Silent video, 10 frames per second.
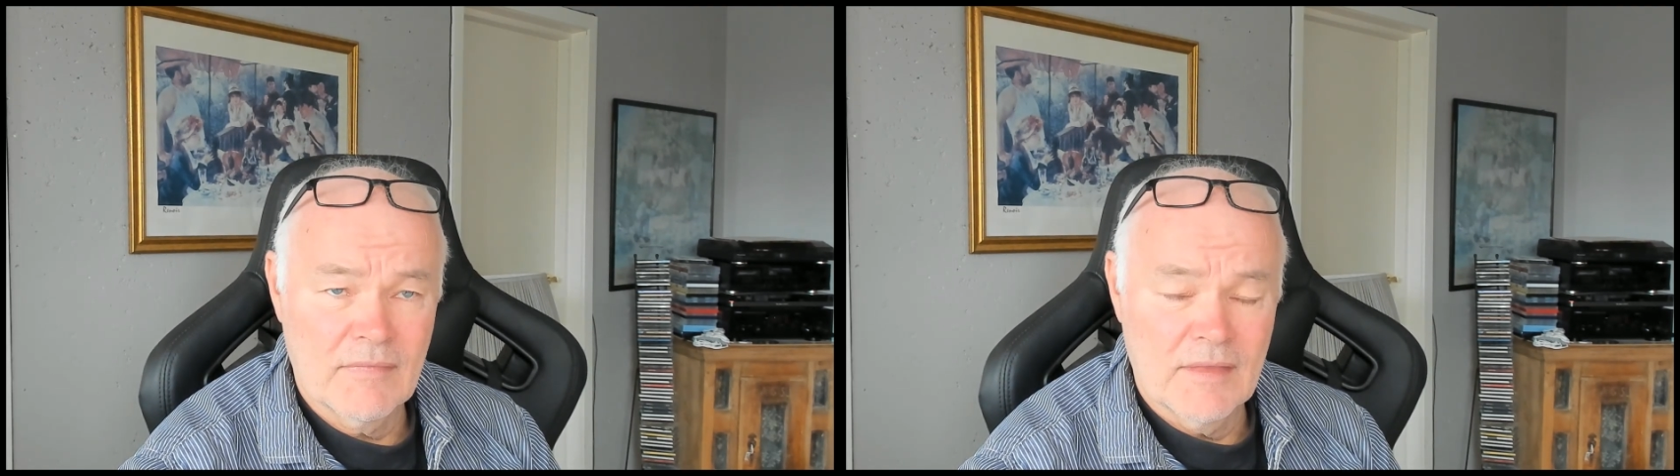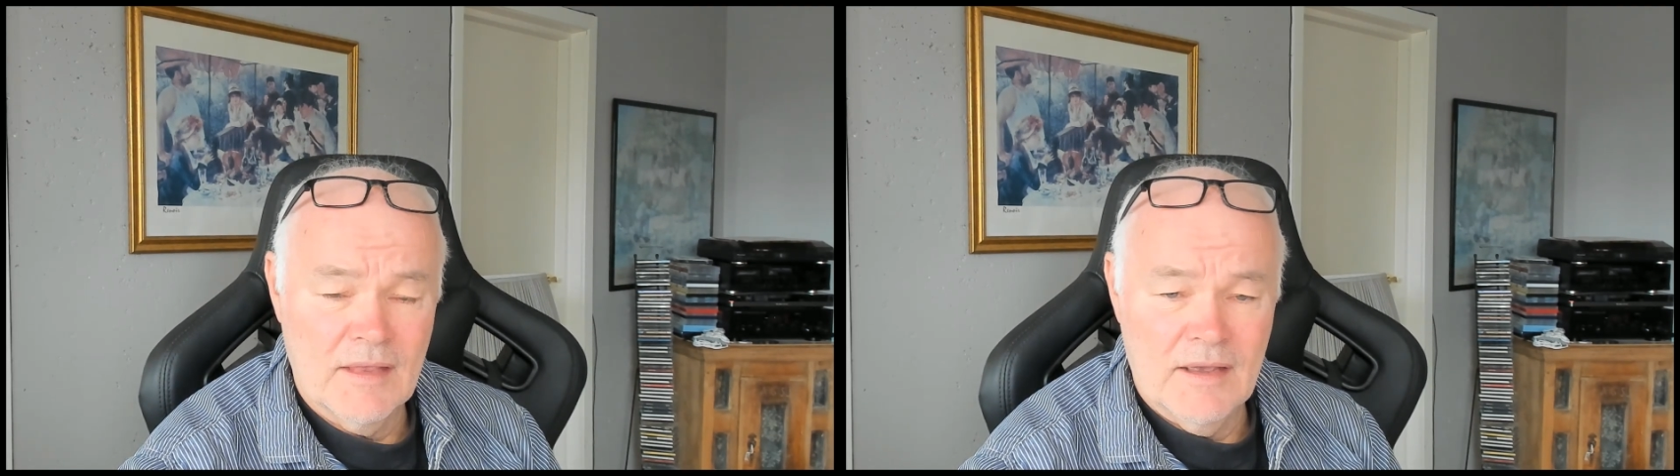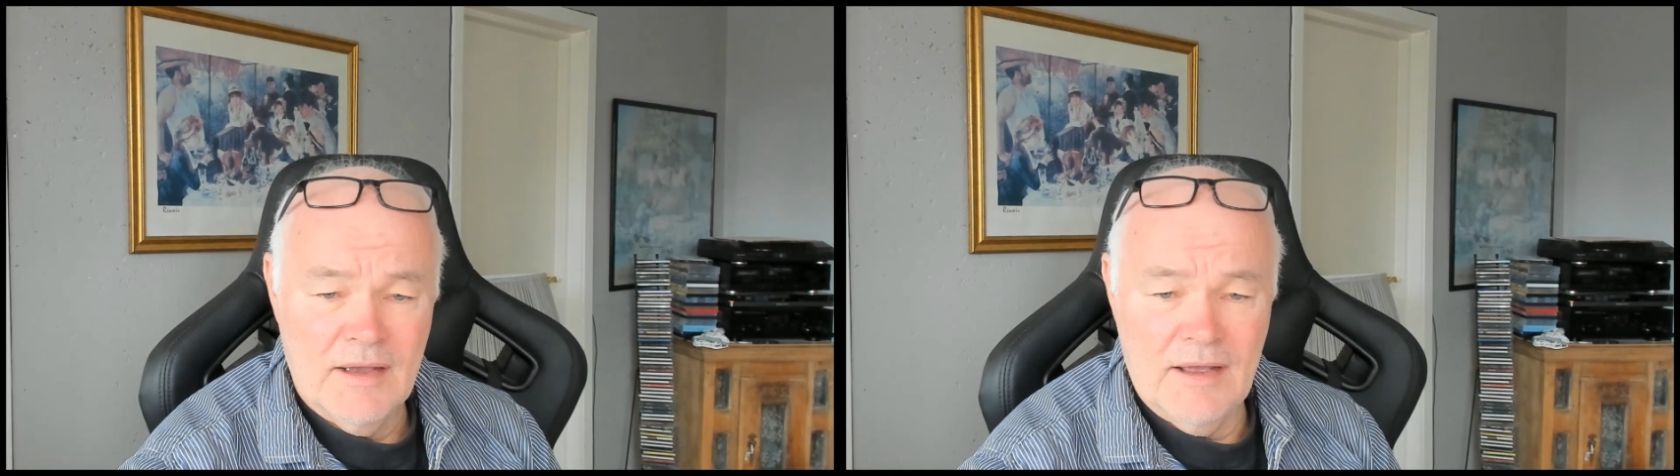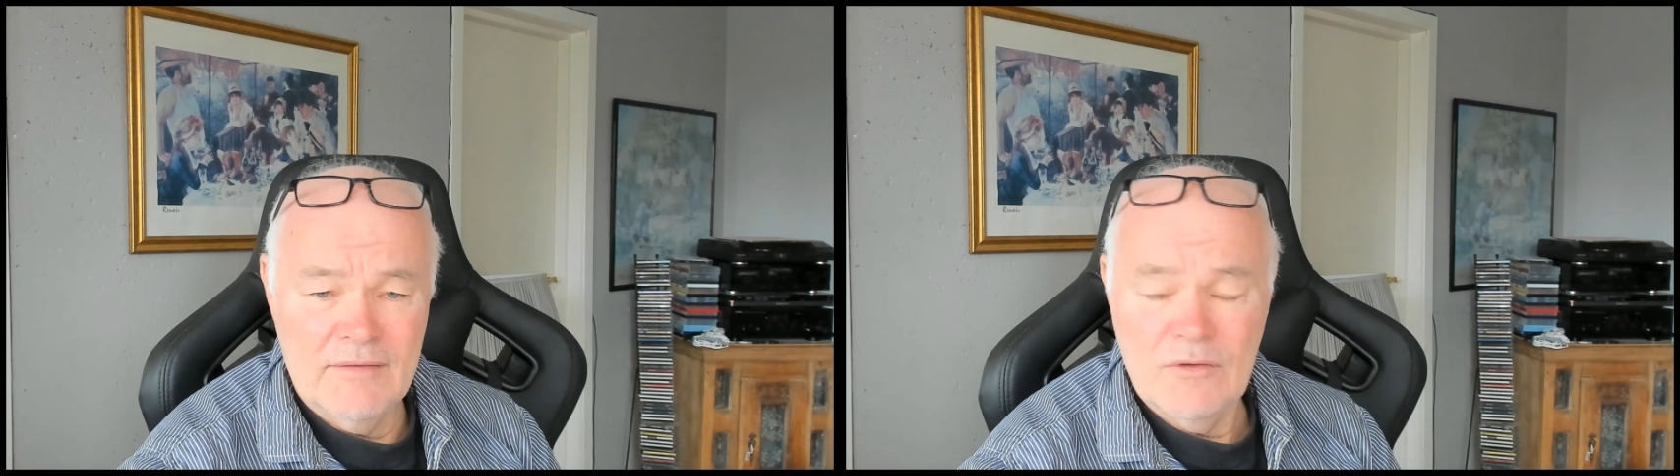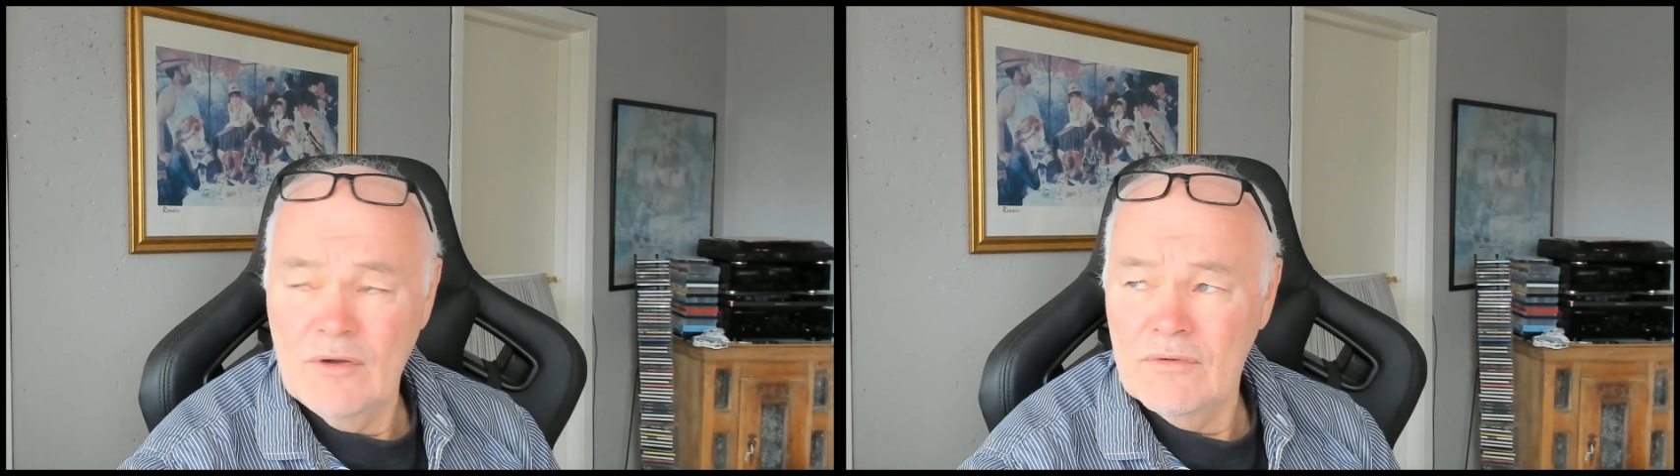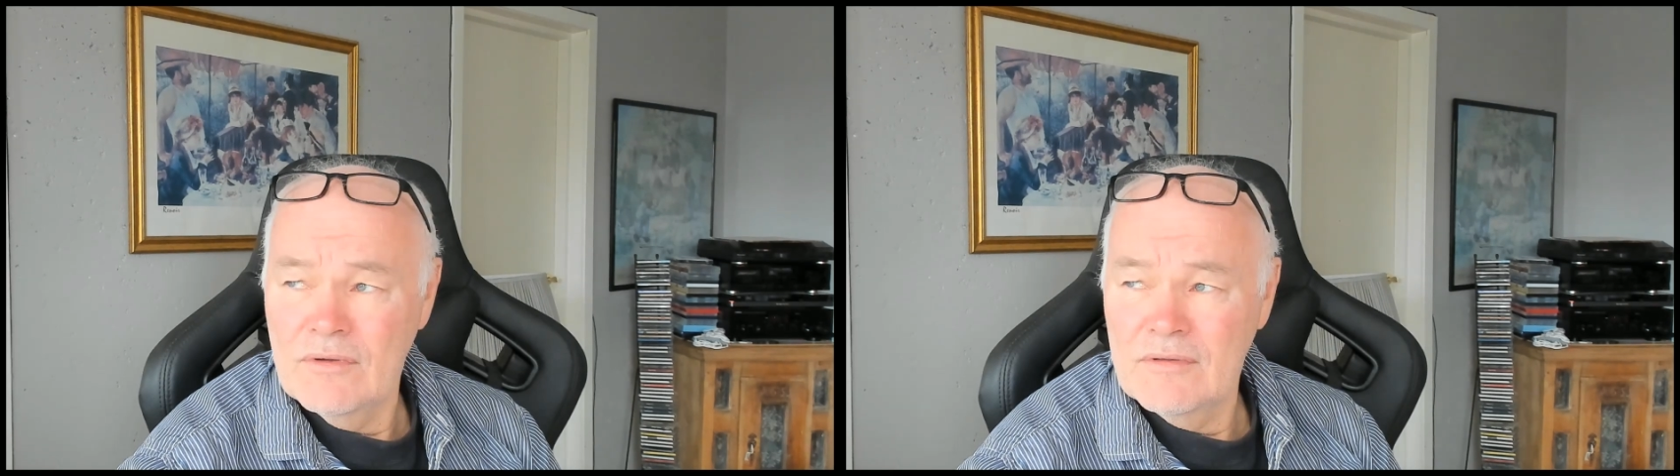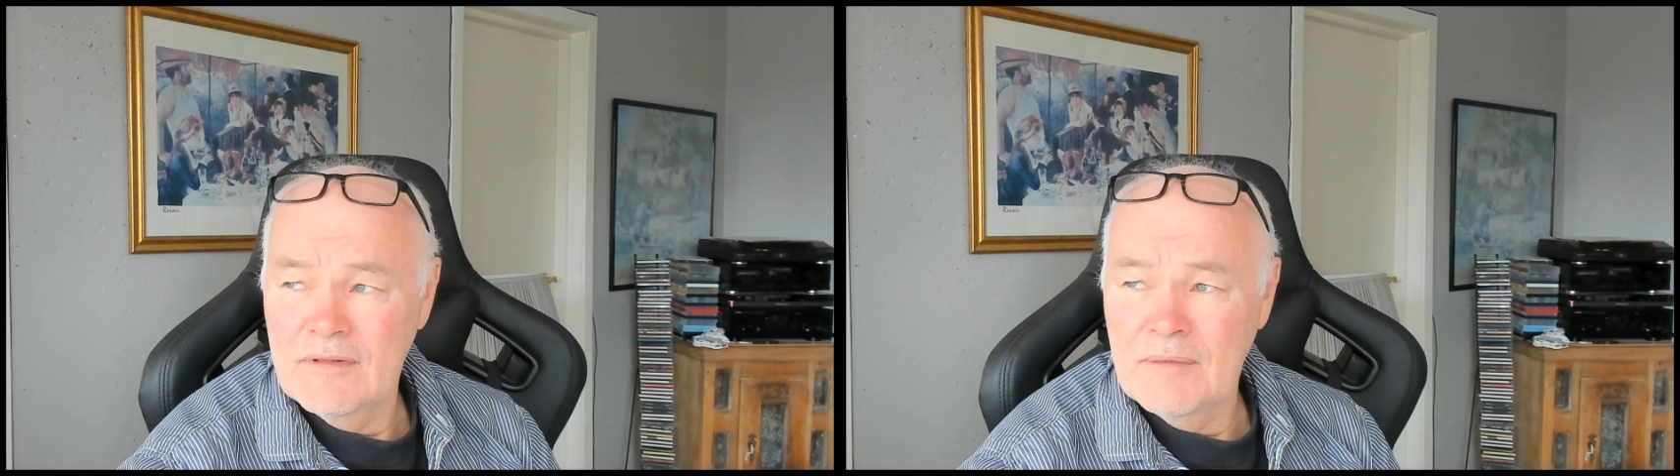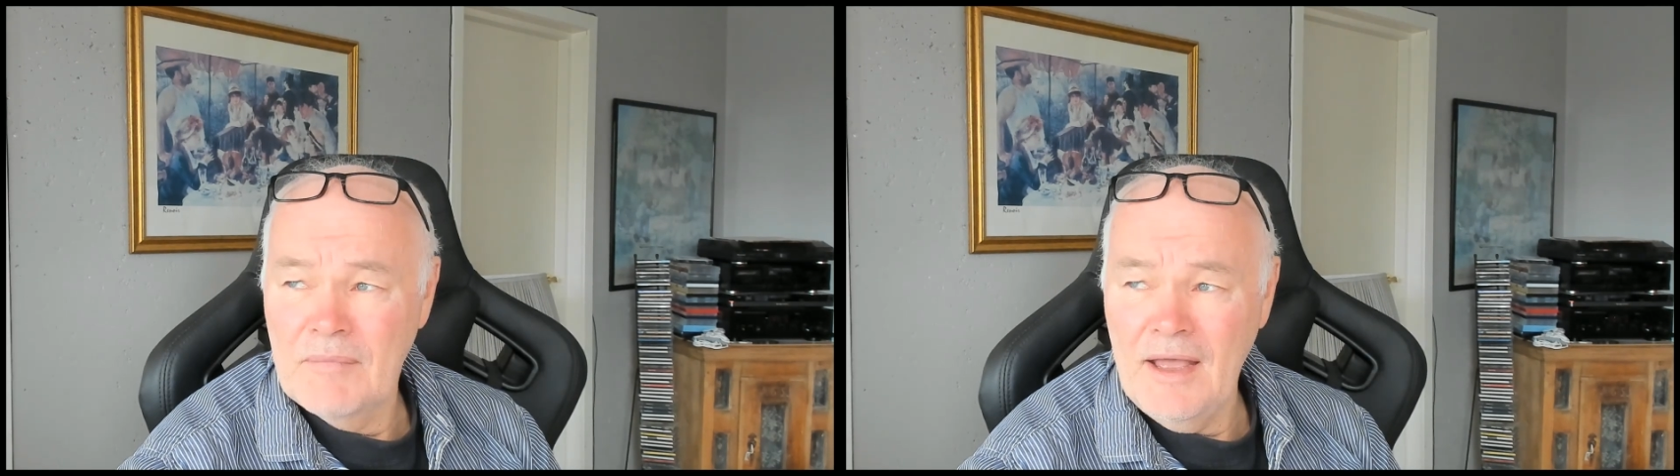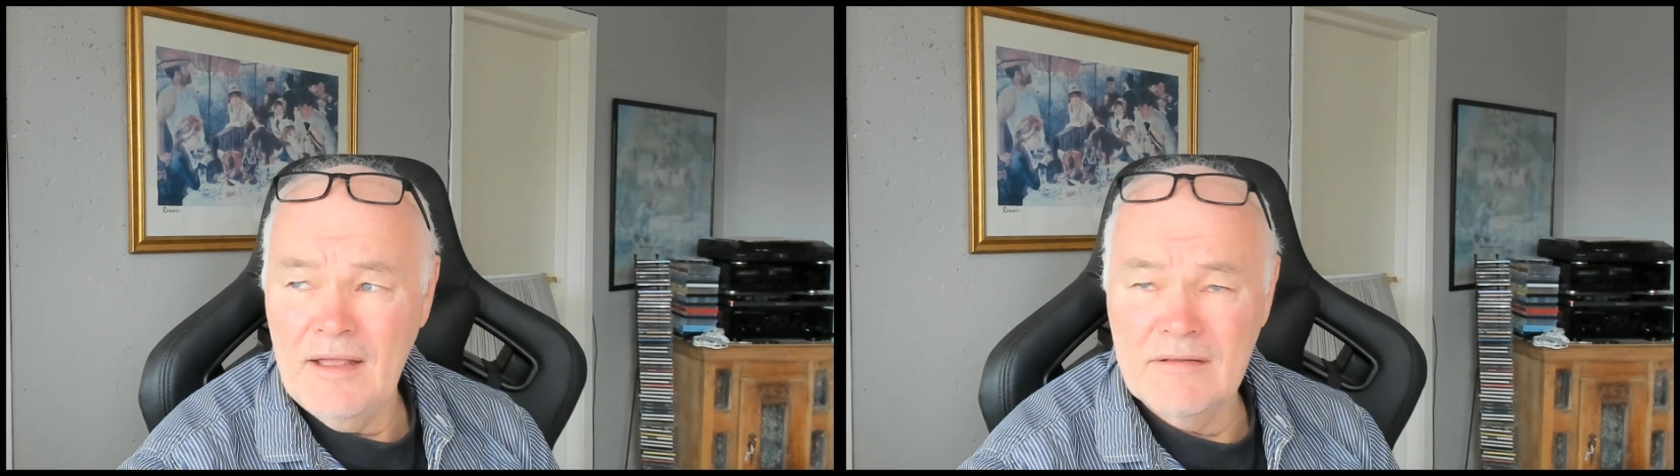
And though uh, the man